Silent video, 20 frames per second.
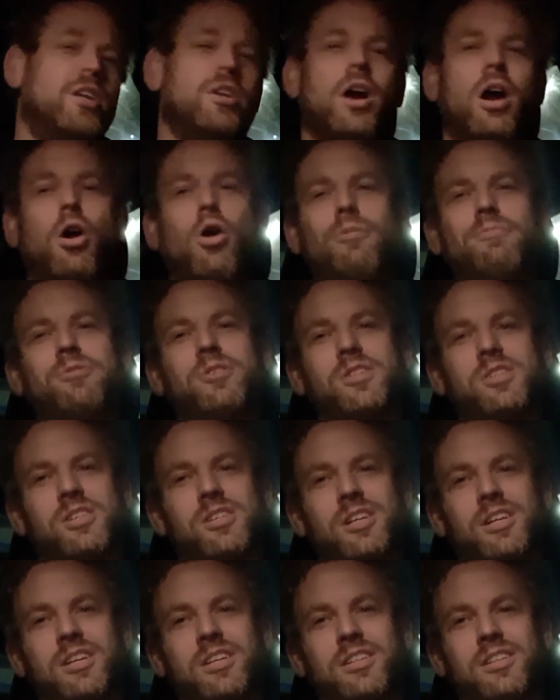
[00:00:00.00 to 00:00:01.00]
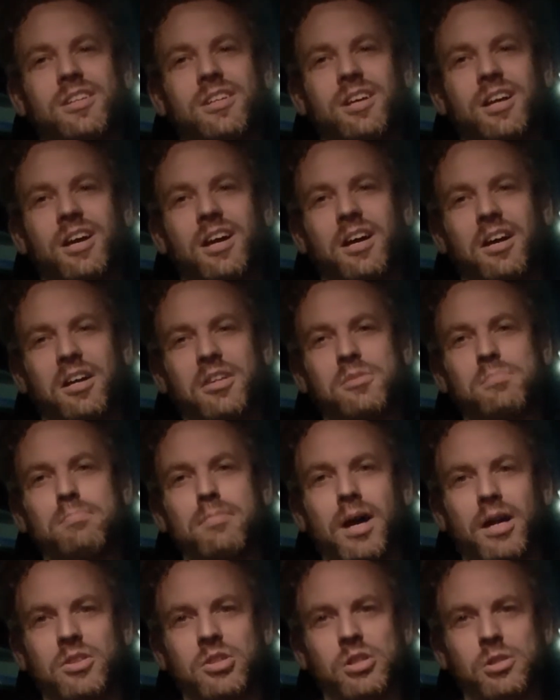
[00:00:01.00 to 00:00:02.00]
obviously, as
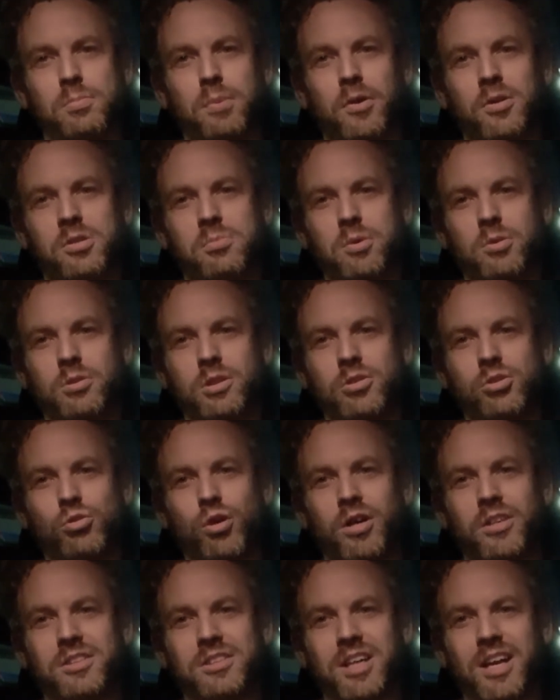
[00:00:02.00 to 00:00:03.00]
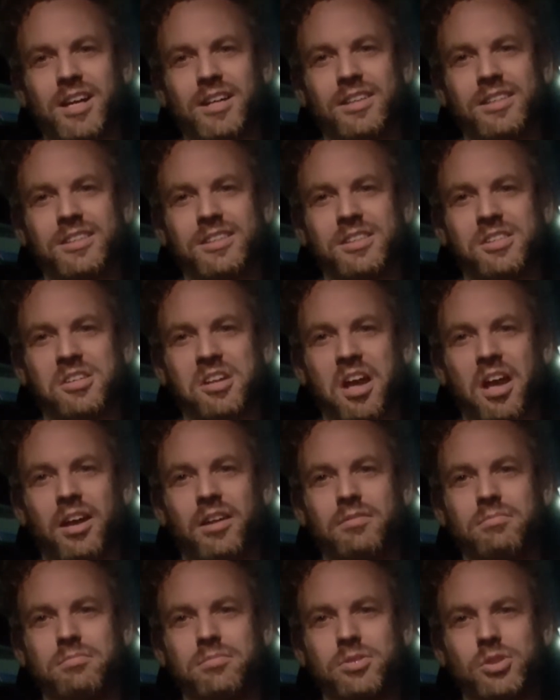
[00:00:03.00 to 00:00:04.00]
much as possible, you try and tailor your set
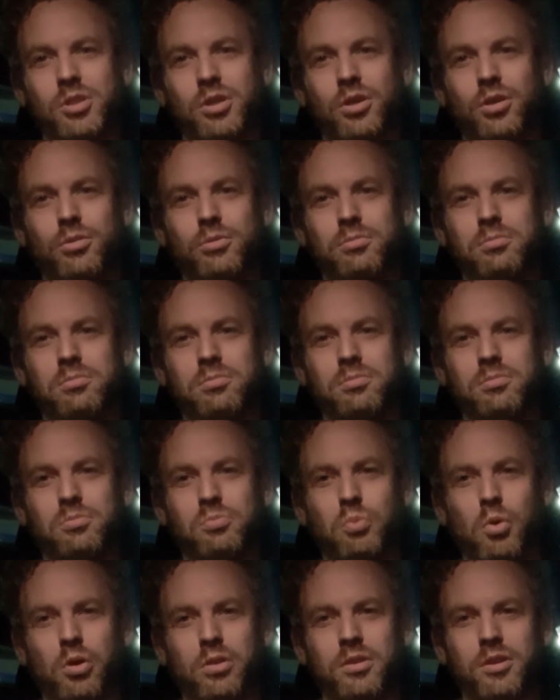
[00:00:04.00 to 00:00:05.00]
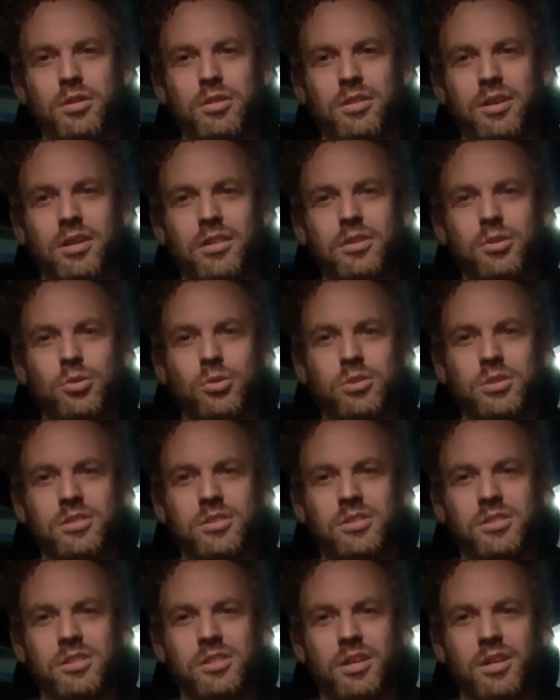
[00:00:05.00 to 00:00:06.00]
to what you think the
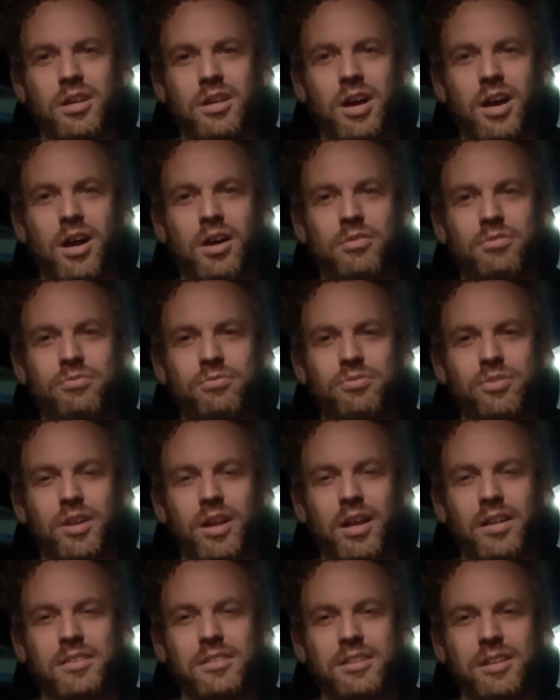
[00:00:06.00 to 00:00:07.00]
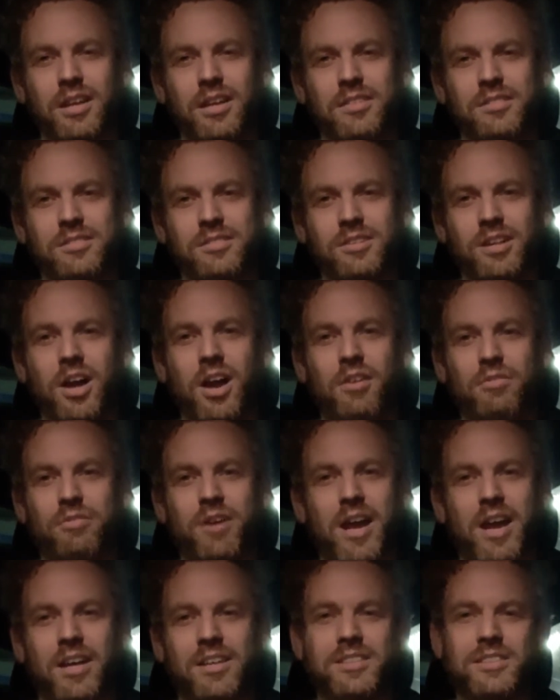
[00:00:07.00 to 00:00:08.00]
audience is going to laugh
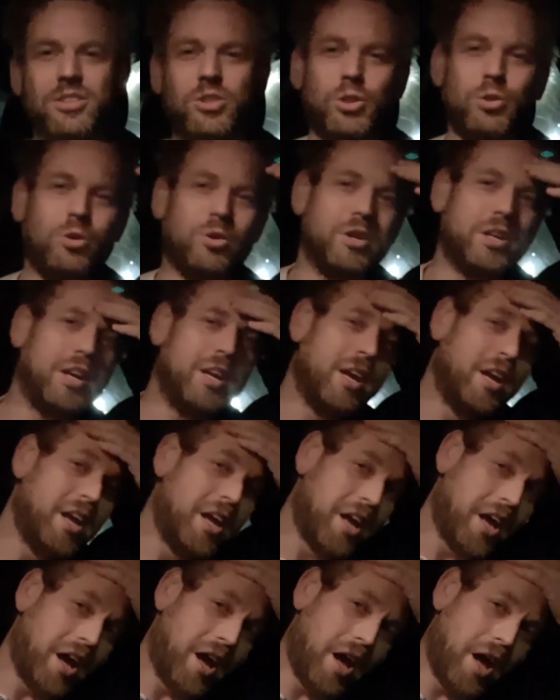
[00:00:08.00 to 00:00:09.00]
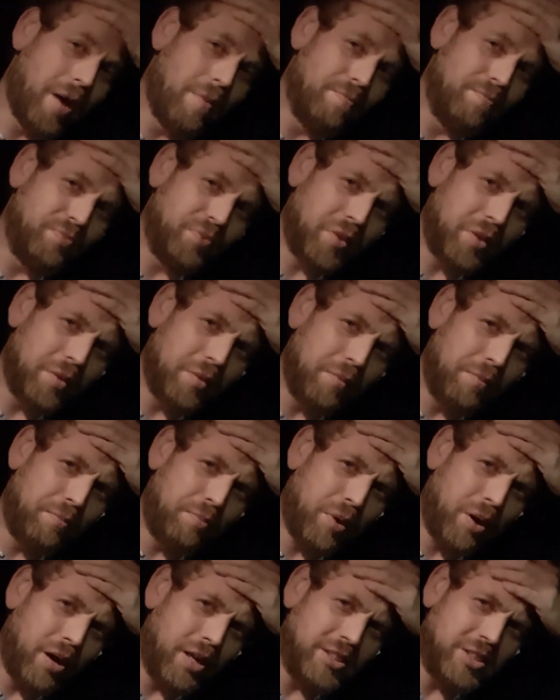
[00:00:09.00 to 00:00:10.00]
at and enjoy.
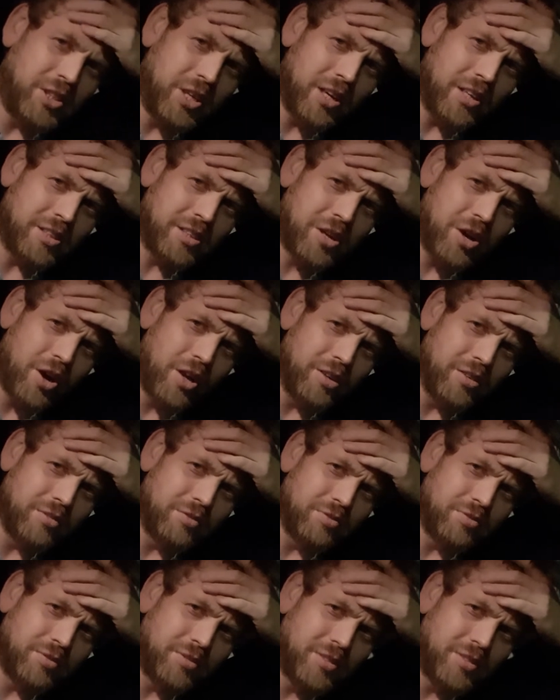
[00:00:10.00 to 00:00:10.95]
But I just kind of